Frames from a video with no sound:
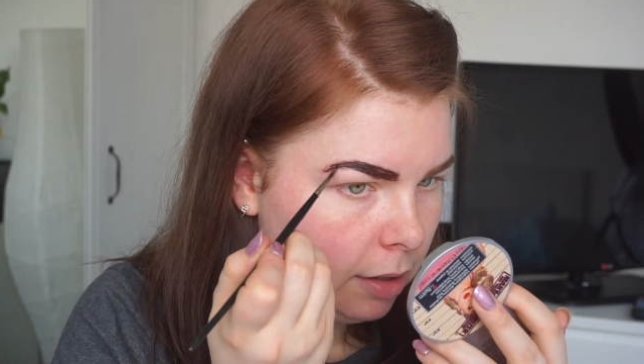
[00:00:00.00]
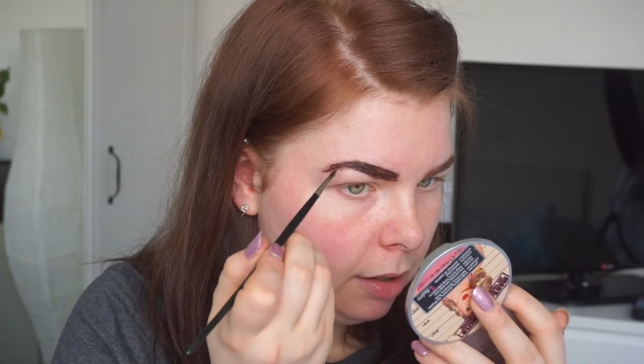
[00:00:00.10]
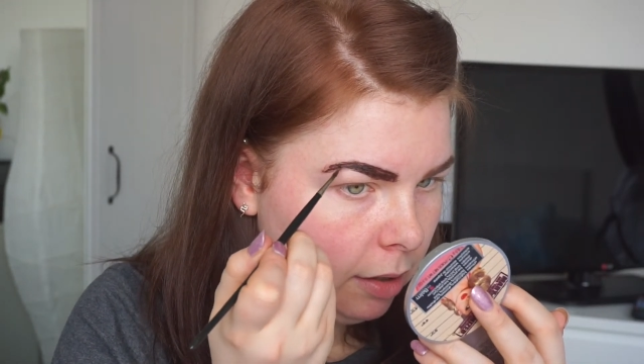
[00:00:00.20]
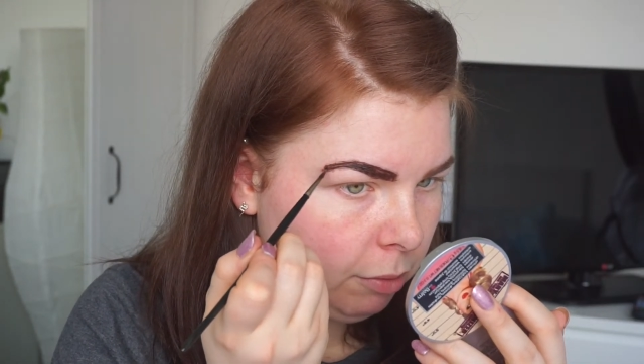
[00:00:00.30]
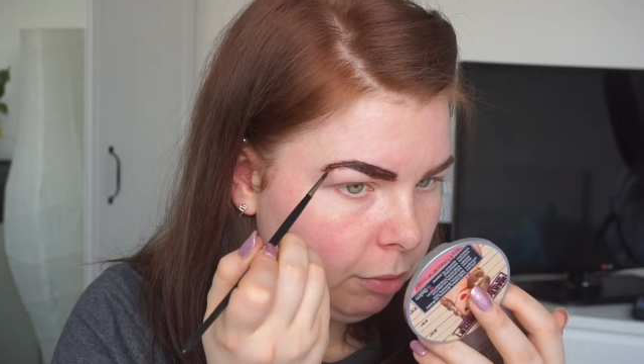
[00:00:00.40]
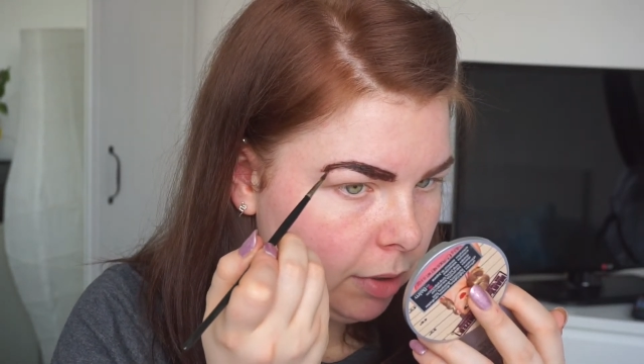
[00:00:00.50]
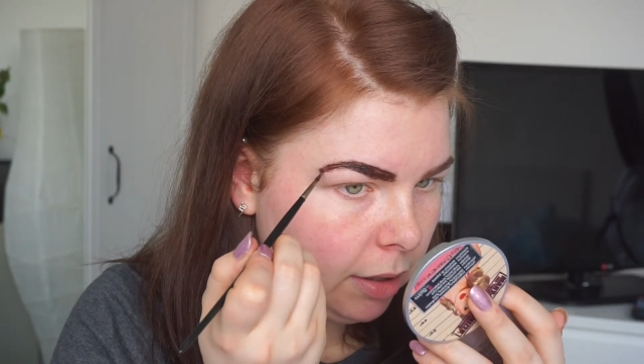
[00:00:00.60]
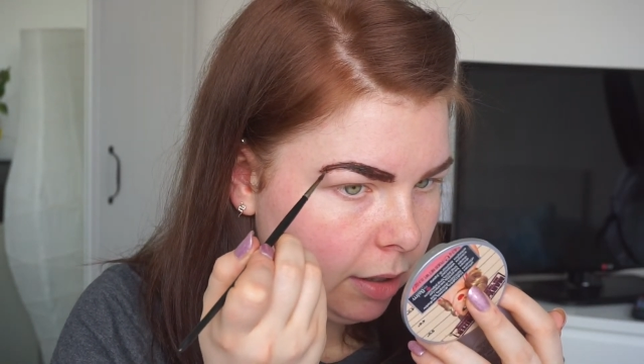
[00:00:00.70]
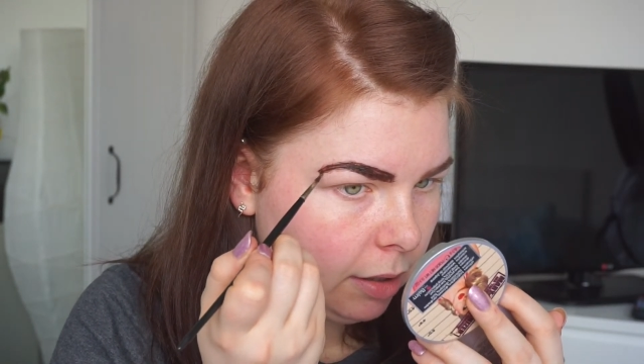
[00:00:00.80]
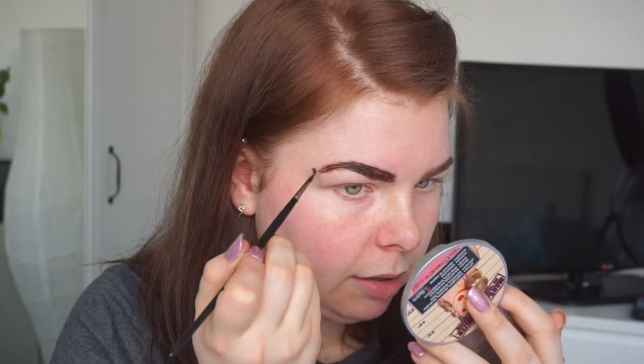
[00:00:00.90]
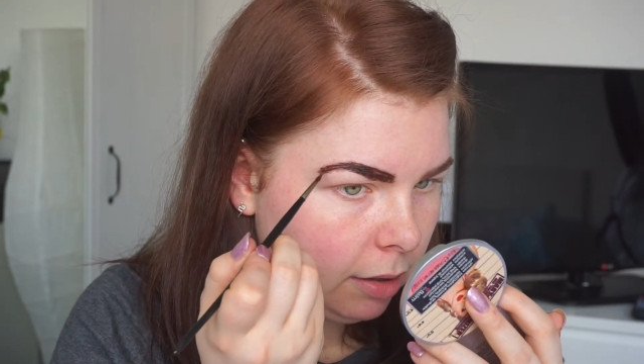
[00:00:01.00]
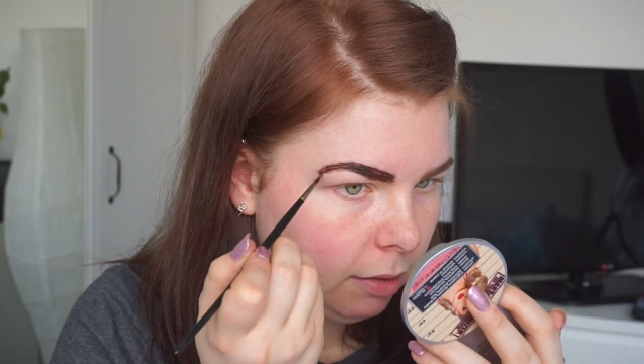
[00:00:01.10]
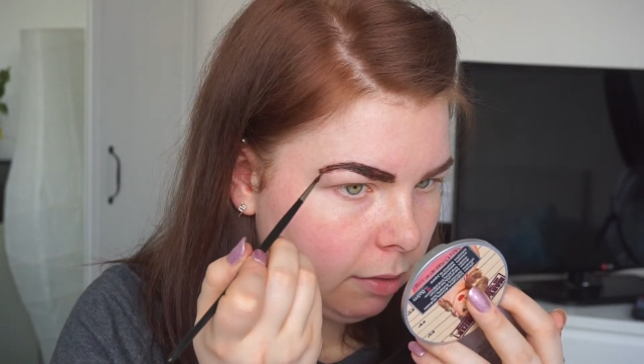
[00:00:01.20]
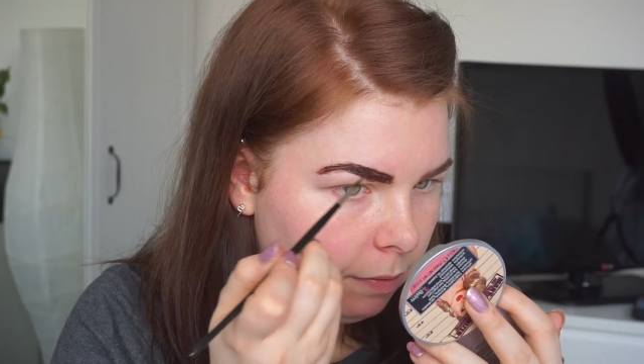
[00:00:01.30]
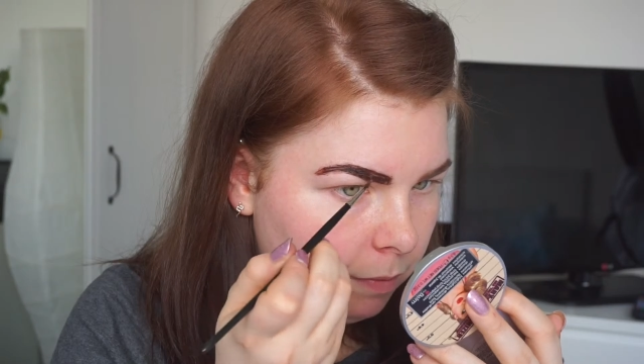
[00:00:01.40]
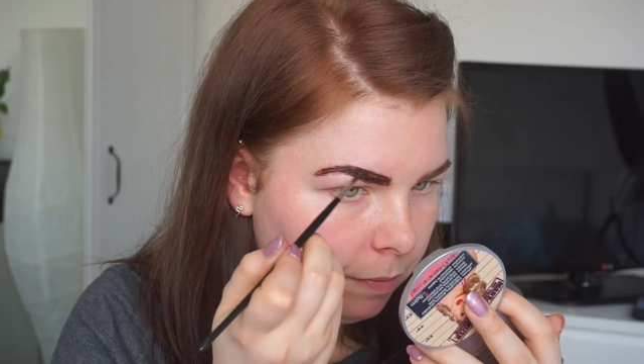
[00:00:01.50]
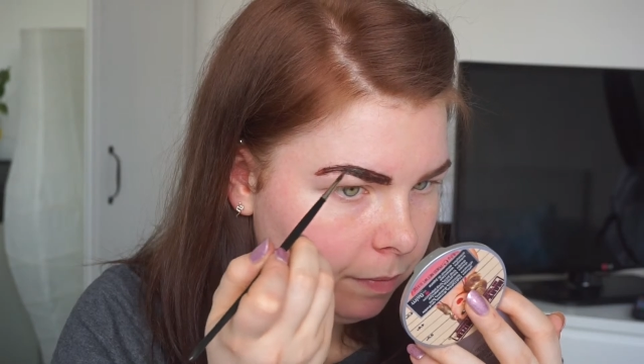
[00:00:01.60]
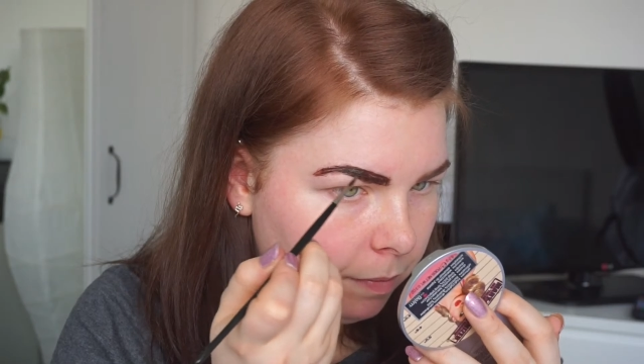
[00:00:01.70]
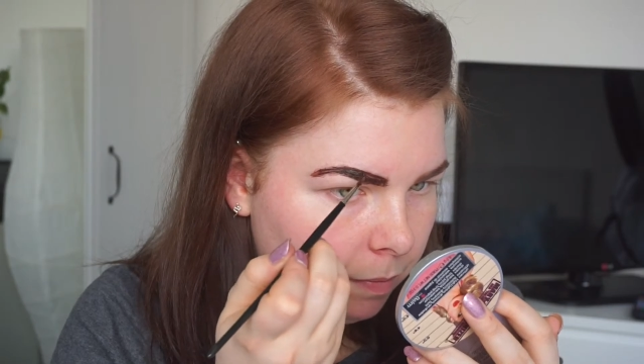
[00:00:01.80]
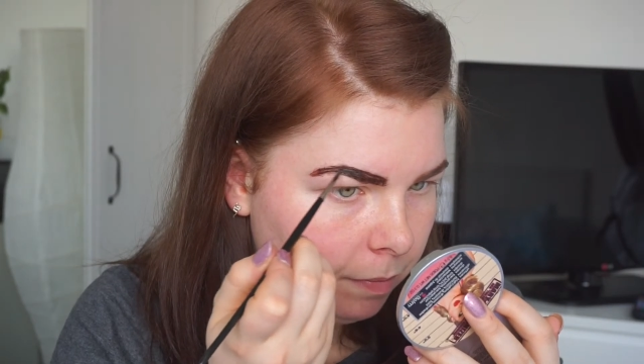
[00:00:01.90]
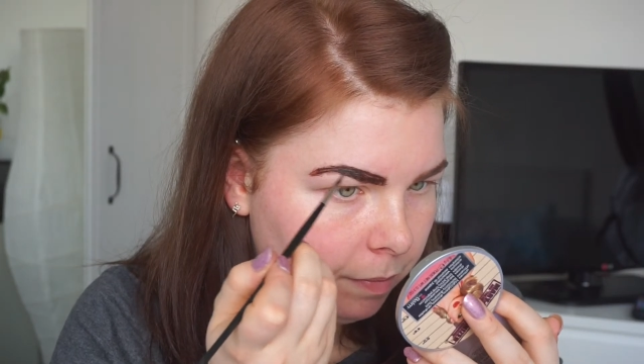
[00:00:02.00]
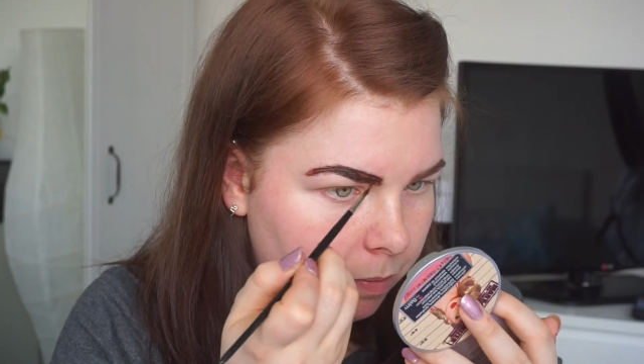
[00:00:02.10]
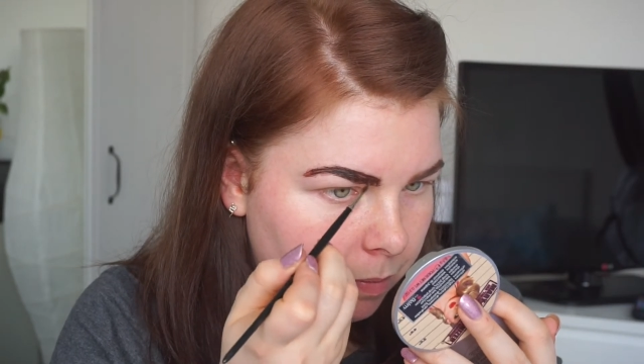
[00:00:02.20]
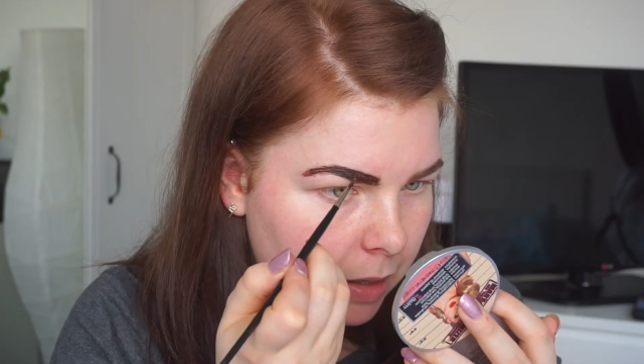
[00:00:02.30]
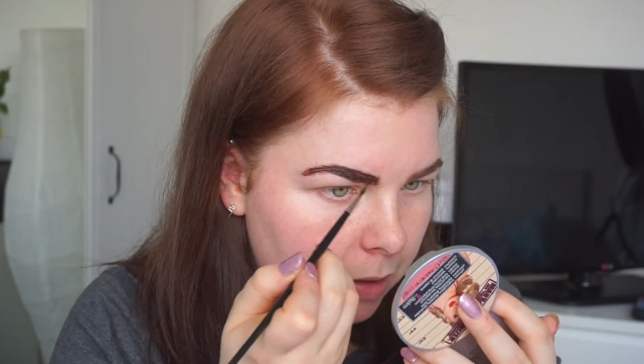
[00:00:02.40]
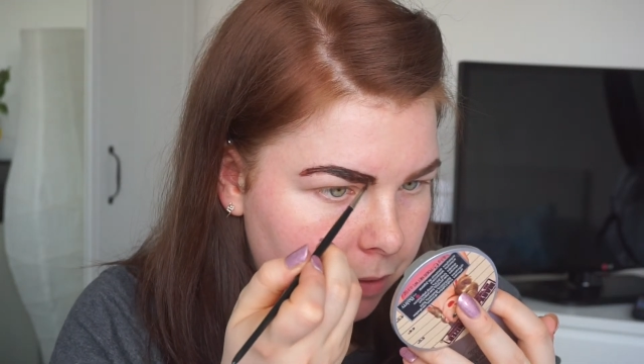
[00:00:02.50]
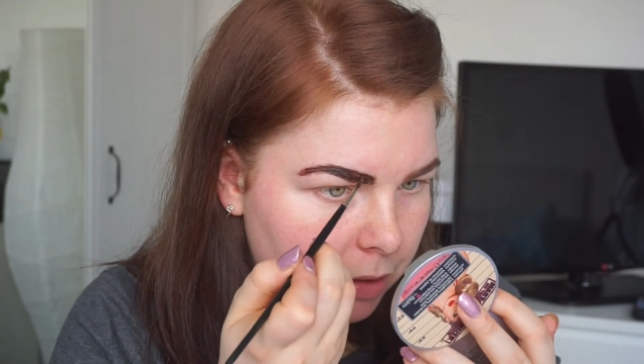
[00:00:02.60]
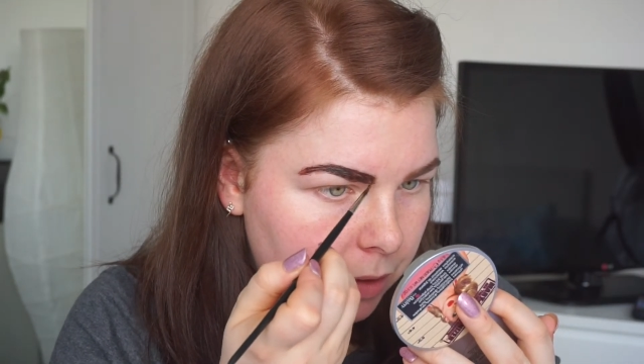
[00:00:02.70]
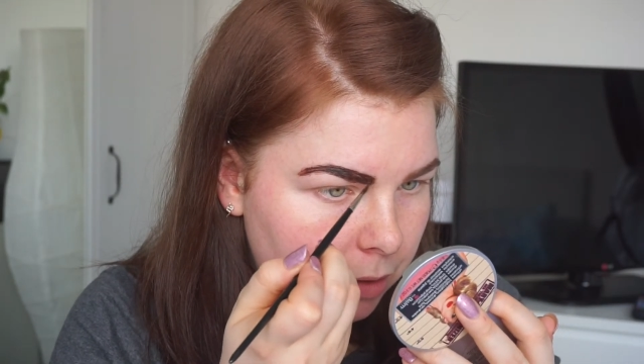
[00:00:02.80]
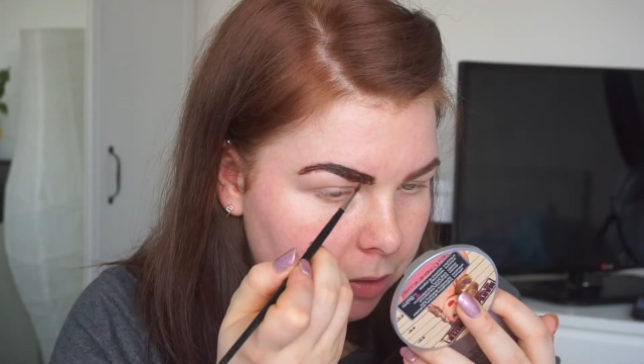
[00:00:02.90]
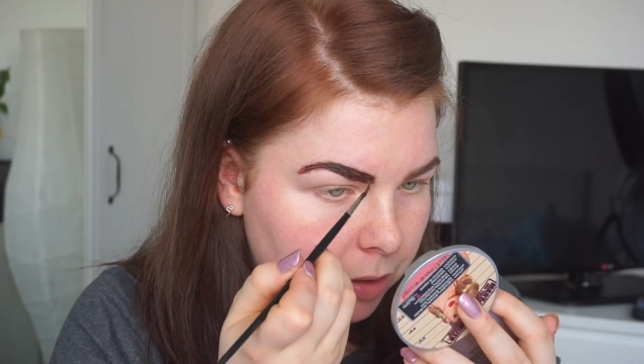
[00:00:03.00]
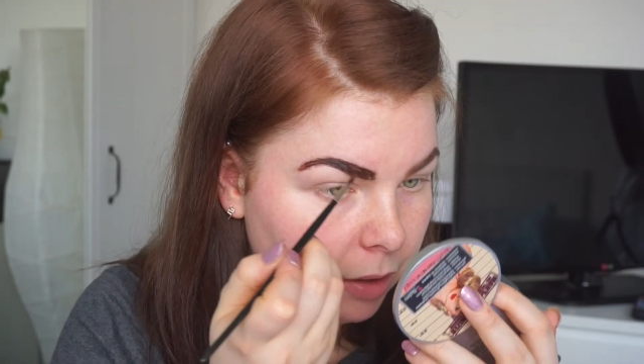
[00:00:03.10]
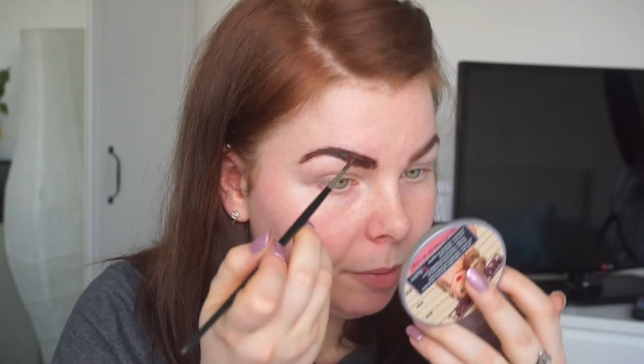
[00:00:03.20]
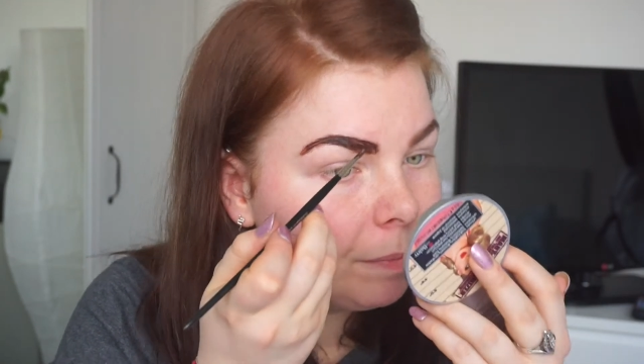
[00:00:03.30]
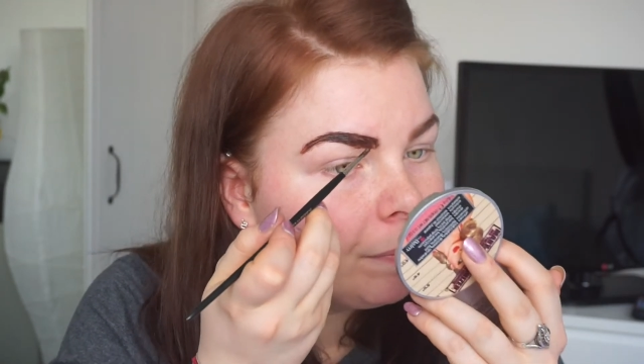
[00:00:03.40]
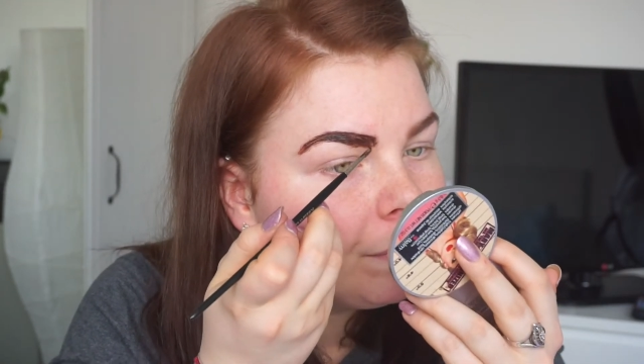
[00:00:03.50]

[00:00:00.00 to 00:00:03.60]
8 I would say still. A very long time.